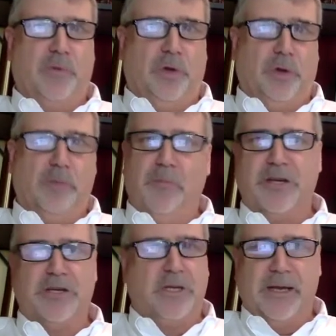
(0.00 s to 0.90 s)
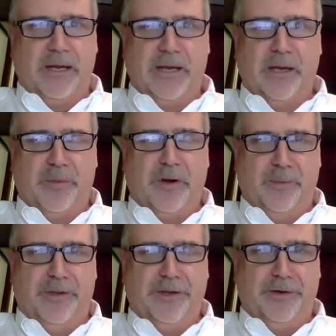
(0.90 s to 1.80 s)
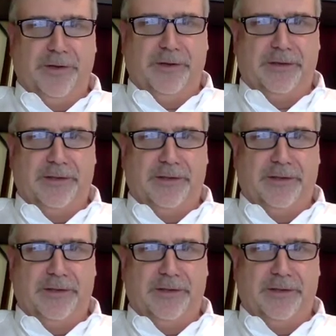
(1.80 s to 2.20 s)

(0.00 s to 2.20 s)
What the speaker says: will look much like any apartment unit